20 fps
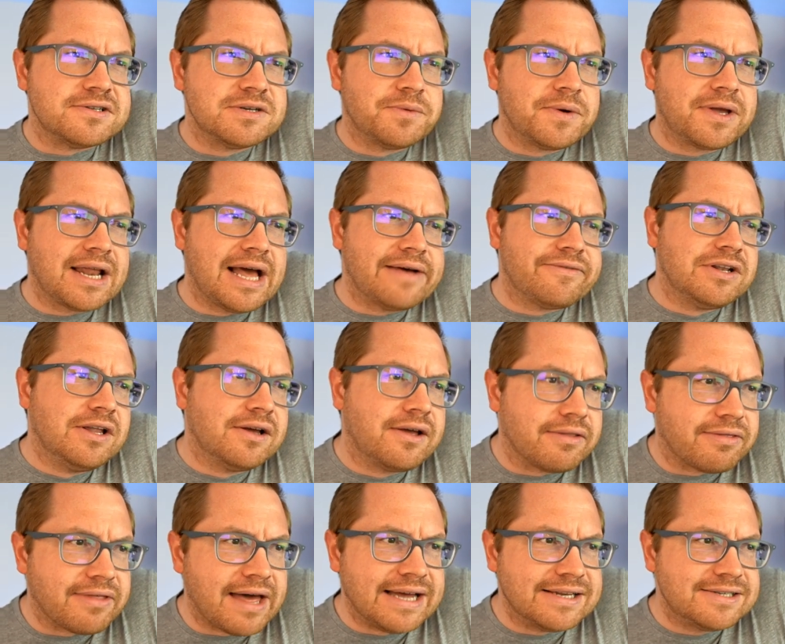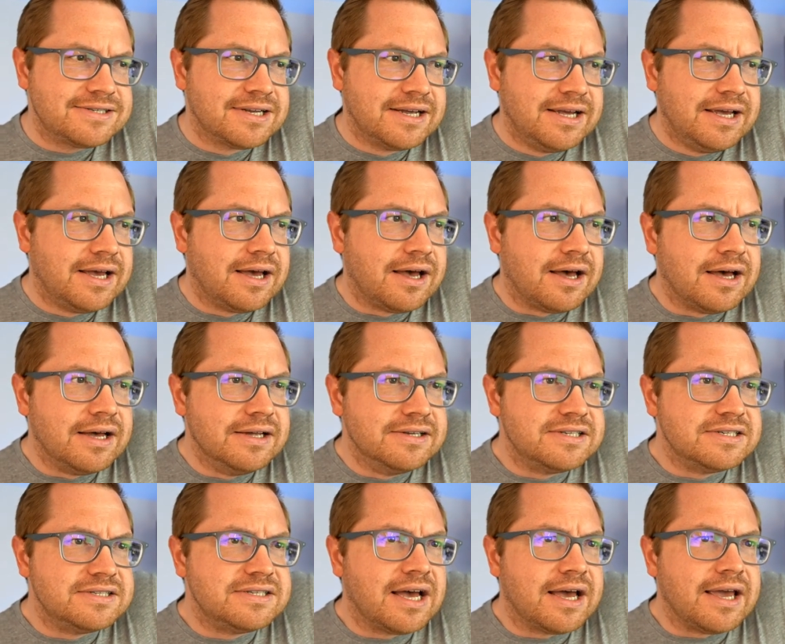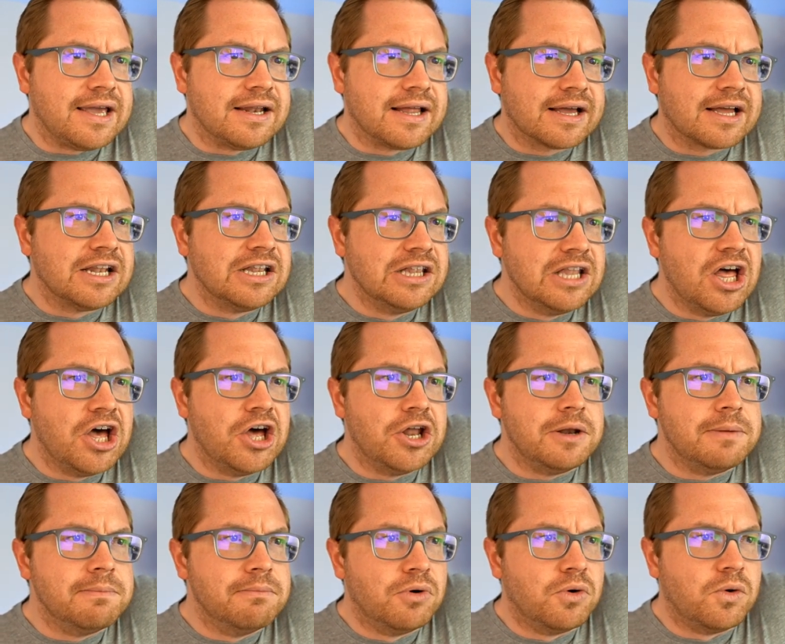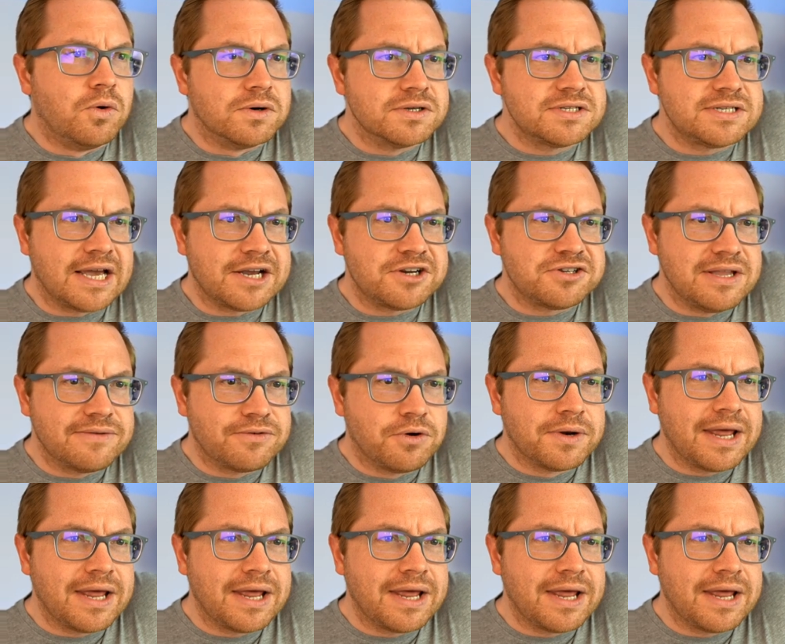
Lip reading: So we can have a look at that today, like a learn more section. They've called